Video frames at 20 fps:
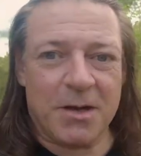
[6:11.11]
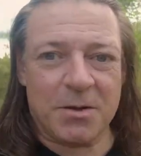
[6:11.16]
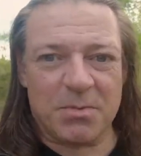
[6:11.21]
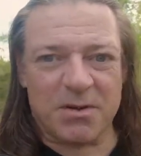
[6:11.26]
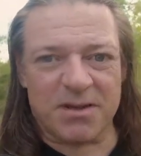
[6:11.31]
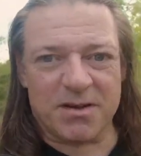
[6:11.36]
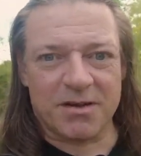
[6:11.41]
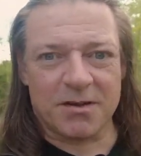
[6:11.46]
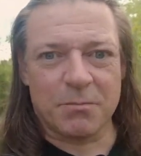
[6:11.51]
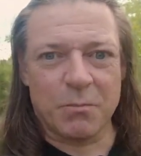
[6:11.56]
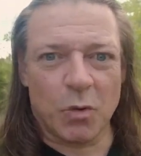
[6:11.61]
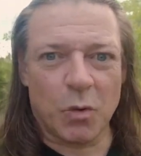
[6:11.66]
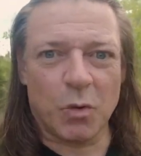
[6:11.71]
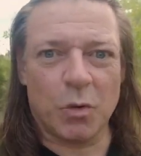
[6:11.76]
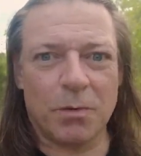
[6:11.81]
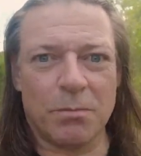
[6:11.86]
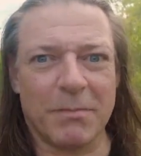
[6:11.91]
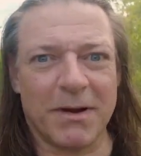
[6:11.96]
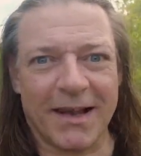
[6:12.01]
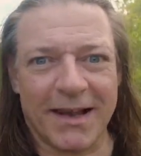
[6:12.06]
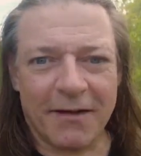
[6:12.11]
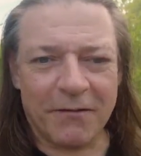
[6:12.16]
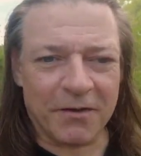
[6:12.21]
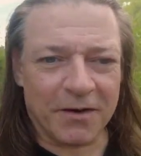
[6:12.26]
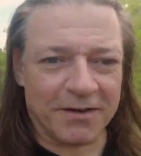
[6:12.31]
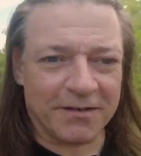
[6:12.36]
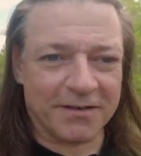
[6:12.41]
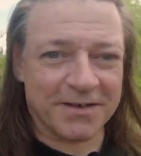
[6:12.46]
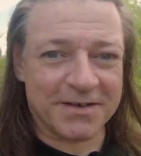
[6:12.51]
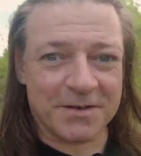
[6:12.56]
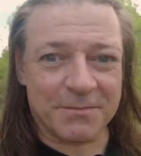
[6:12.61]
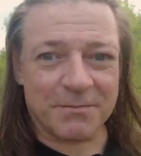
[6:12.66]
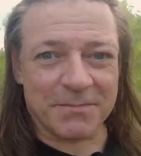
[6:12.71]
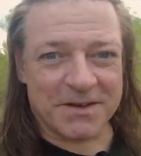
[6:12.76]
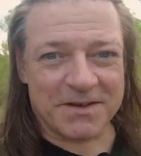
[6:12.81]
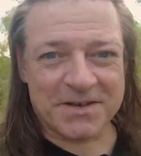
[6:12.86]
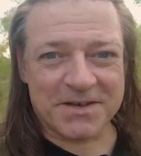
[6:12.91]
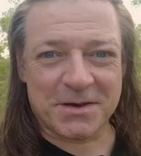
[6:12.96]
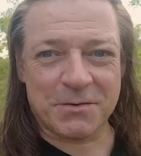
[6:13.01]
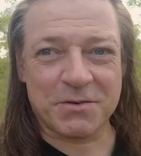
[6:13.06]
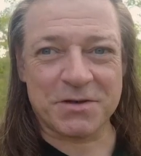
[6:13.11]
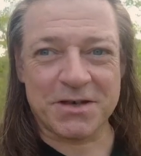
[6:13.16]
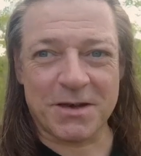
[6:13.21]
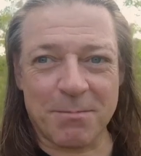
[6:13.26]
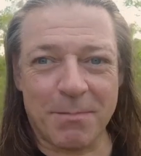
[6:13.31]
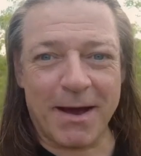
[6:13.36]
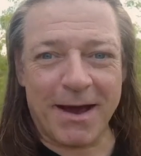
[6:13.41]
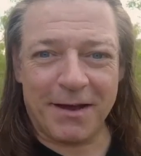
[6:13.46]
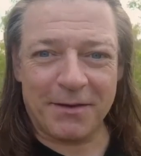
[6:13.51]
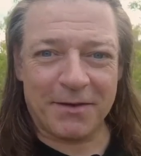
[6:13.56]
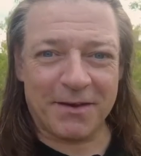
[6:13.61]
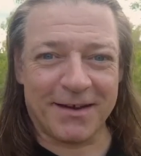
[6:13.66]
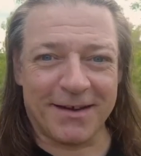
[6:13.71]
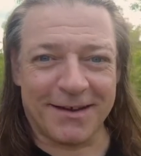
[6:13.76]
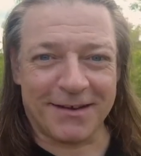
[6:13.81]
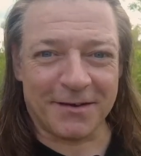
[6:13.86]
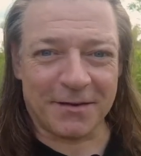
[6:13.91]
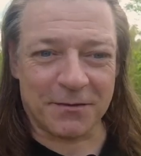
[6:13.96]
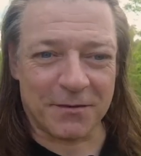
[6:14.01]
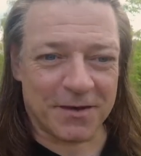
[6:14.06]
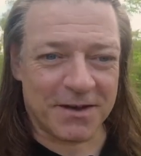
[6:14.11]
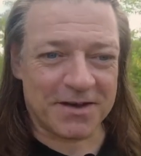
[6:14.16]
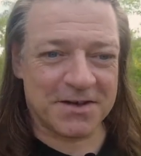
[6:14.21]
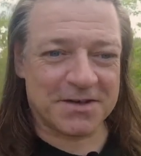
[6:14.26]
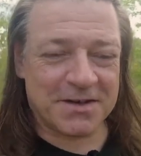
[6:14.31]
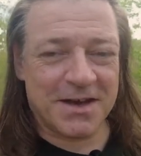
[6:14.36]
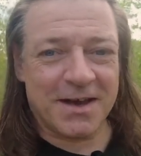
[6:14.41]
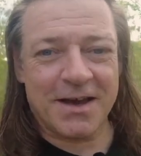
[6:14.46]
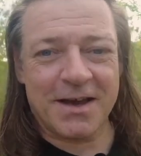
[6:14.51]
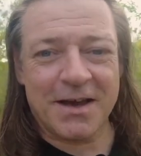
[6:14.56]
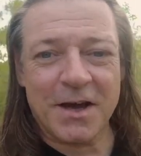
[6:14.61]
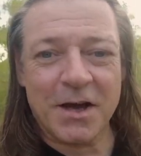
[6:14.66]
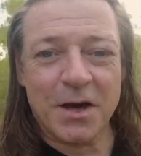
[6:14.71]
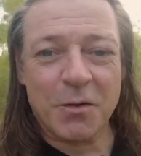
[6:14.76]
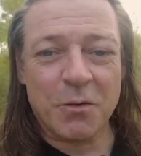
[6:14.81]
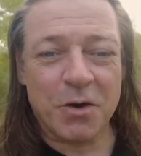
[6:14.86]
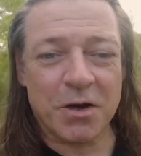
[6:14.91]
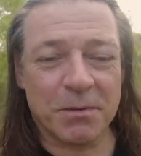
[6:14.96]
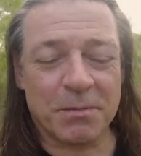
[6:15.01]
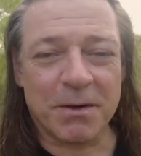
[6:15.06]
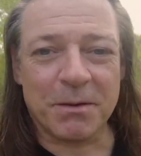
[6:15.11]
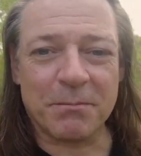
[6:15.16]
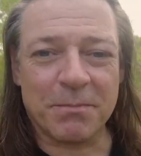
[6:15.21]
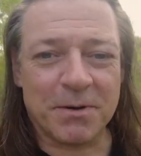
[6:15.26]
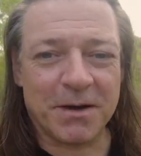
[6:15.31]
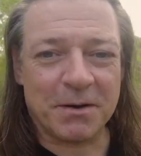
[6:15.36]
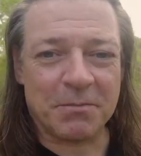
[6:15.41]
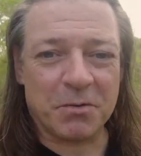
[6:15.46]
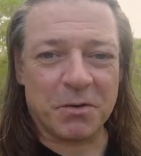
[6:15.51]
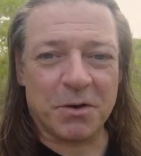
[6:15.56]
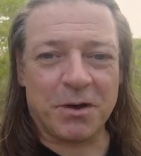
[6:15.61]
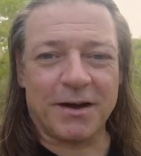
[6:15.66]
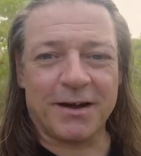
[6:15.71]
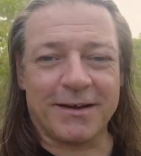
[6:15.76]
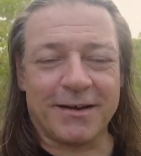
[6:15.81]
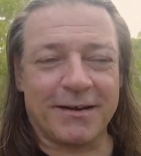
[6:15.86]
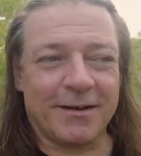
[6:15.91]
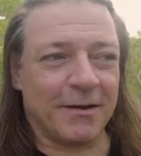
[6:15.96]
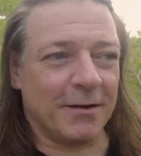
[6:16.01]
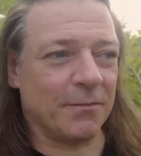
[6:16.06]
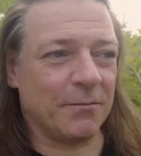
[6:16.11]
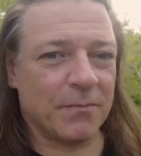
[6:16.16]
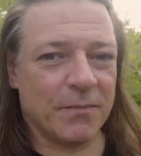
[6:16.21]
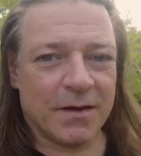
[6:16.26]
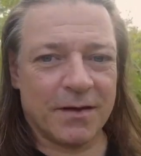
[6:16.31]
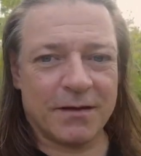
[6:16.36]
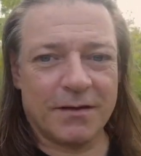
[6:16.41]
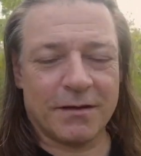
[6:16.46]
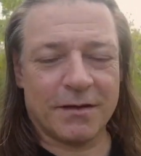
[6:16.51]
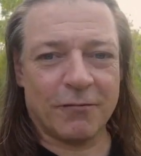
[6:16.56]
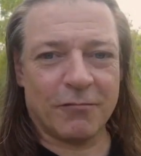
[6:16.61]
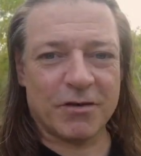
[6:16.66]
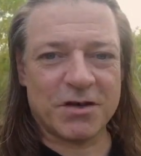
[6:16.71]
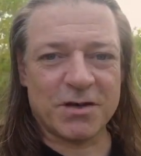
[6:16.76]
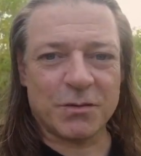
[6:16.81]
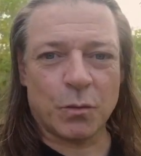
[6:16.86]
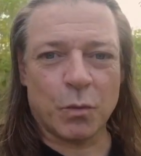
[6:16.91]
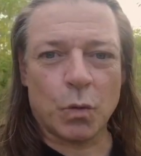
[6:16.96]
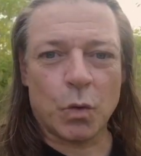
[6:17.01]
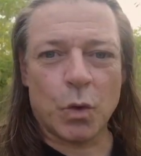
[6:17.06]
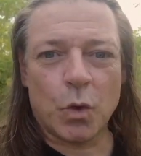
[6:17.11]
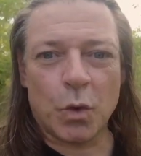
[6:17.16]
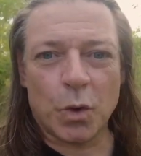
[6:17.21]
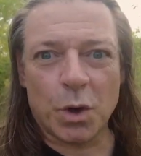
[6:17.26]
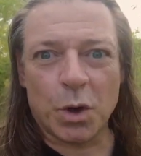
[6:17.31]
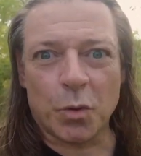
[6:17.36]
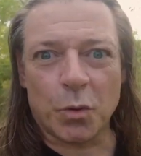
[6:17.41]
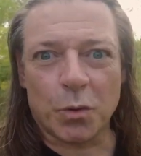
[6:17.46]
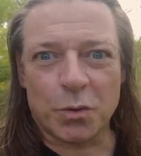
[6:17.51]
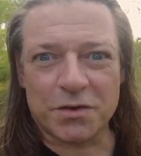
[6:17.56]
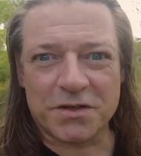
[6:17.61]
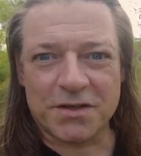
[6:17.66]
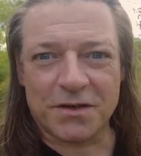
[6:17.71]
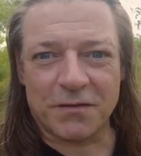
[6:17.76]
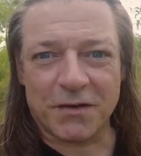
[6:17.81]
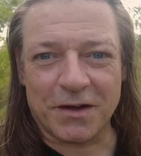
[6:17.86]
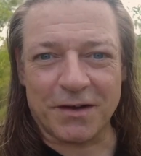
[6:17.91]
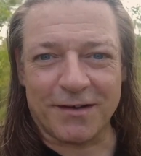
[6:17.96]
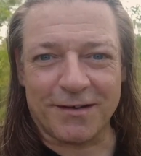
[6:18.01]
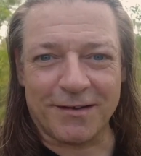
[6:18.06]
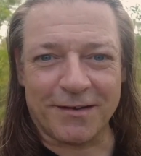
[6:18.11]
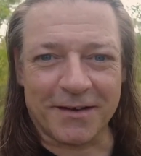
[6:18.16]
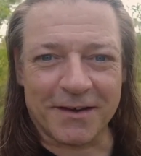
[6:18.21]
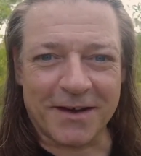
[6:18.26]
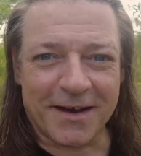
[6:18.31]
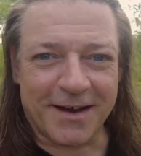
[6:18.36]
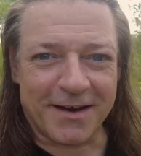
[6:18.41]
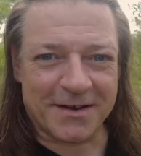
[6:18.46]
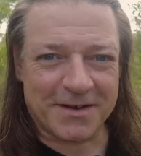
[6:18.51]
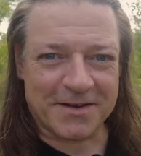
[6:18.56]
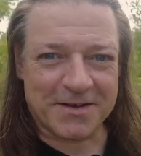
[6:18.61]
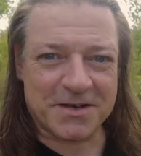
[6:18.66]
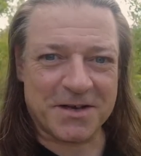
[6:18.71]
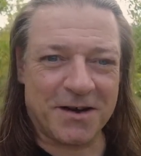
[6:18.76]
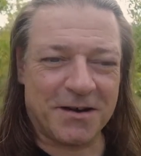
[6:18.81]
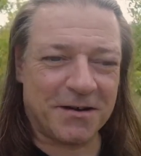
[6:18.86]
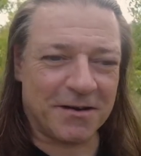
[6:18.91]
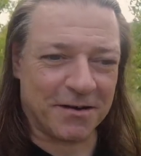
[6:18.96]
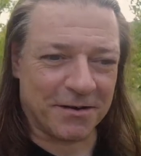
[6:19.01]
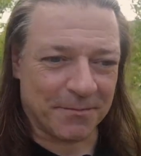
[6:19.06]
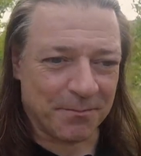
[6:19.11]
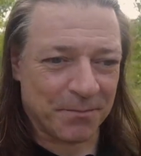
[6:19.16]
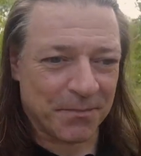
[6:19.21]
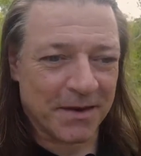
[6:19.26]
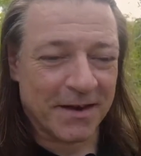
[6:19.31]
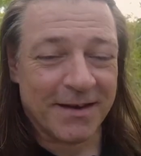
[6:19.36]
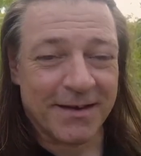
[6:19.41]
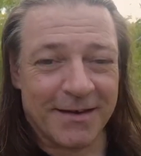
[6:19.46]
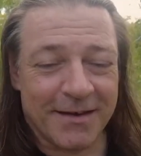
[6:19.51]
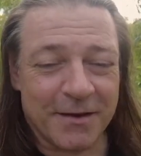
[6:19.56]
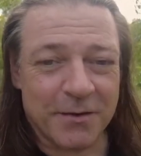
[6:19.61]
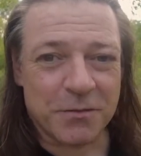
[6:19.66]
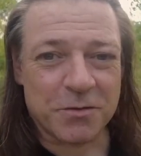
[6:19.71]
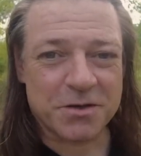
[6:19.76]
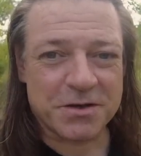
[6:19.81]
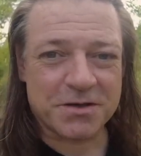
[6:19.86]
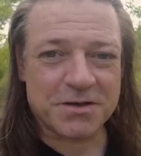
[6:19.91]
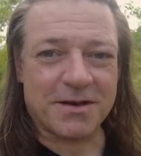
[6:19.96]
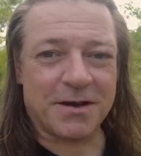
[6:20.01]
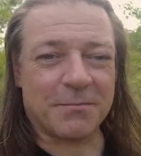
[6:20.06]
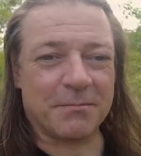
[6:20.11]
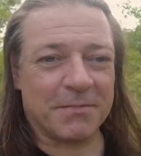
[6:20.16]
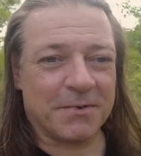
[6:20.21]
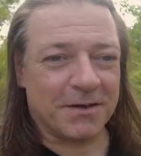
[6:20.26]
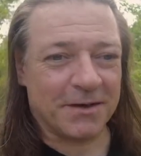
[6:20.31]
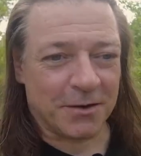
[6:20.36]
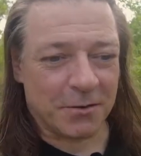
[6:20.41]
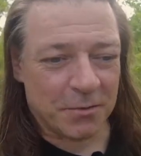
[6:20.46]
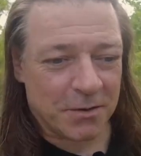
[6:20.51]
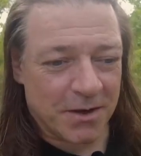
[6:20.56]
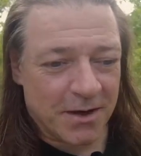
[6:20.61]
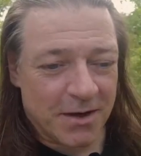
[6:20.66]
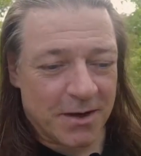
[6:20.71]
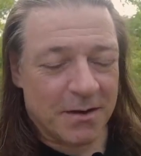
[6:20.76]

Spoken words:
But the more malevolent and sociopathic end of this would have been people like, you know, the original warlords, if you like Genghis Khan, who just, you know,